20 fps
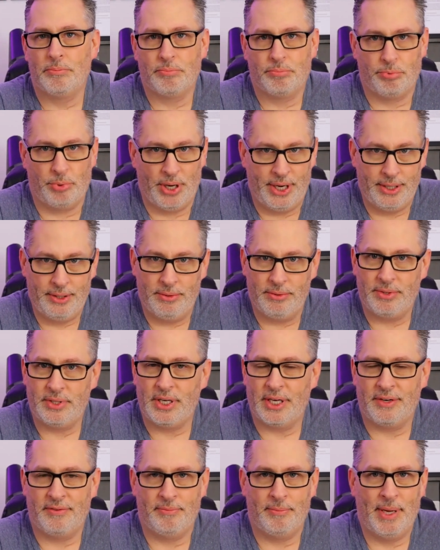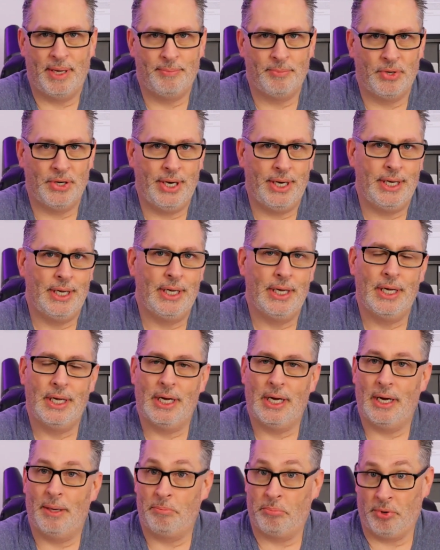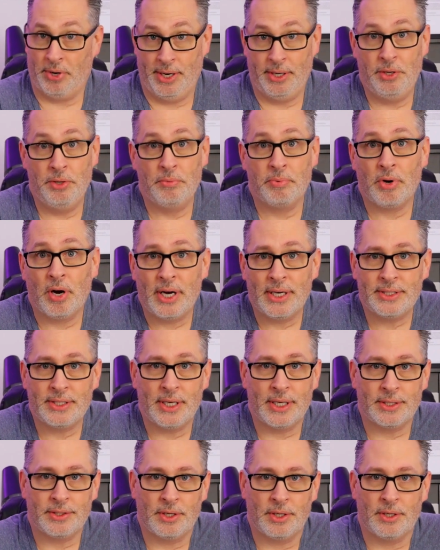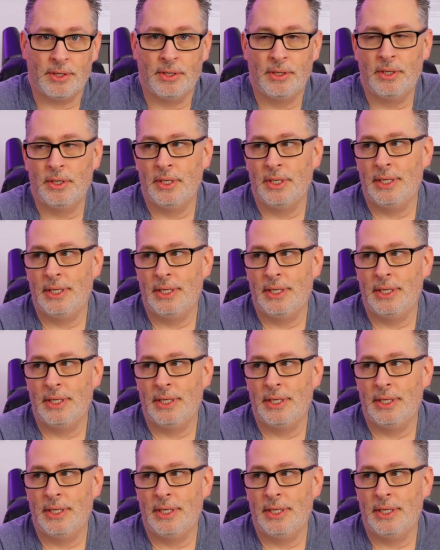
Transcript: brand new set of memory, a brand new processor,